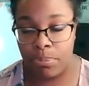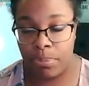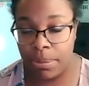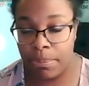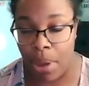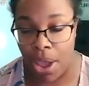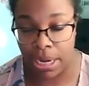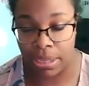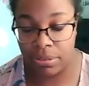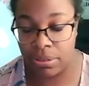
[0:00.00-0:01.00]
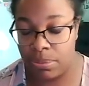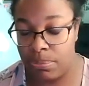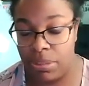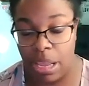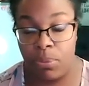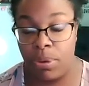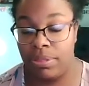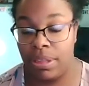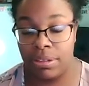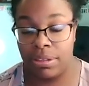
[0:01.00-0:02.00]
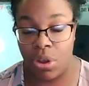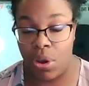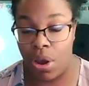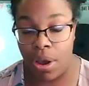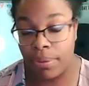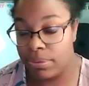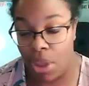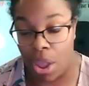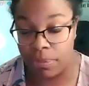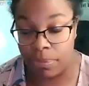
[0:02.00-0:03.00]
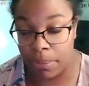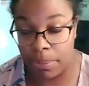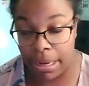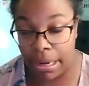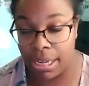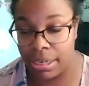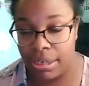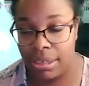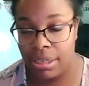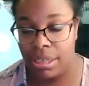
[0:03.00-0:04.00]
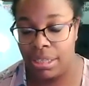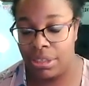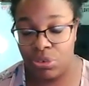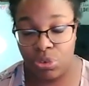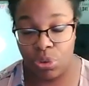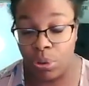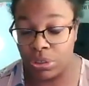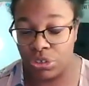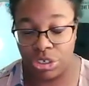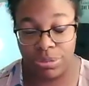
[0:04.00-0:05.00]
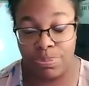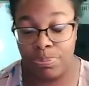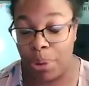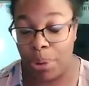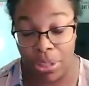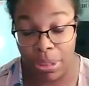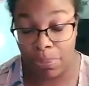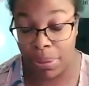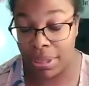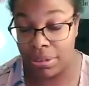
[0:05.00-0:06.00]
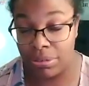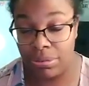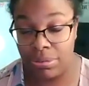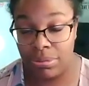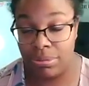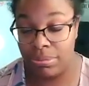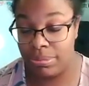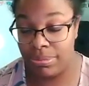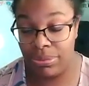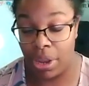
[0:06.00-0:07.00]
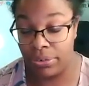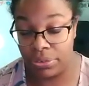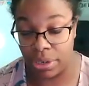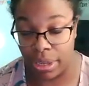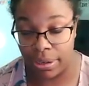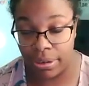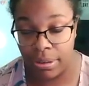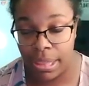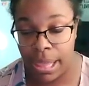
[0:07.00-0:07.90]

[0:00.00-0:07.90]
But the body is the number one thing that's talked about, period. The soul is just barely being touched on,